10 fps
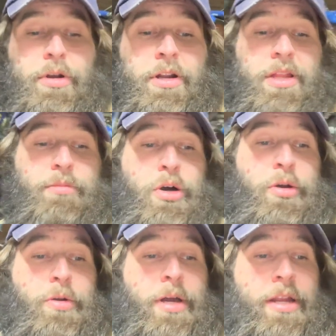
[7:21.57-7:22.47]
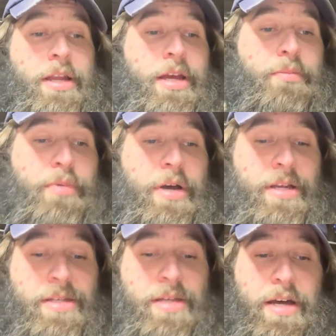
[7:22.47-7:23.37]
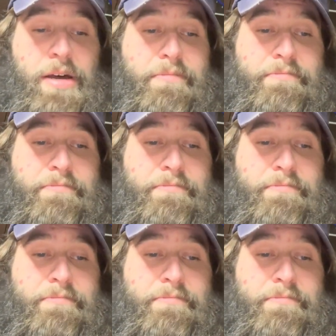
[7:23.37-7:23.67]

another motor on there. But it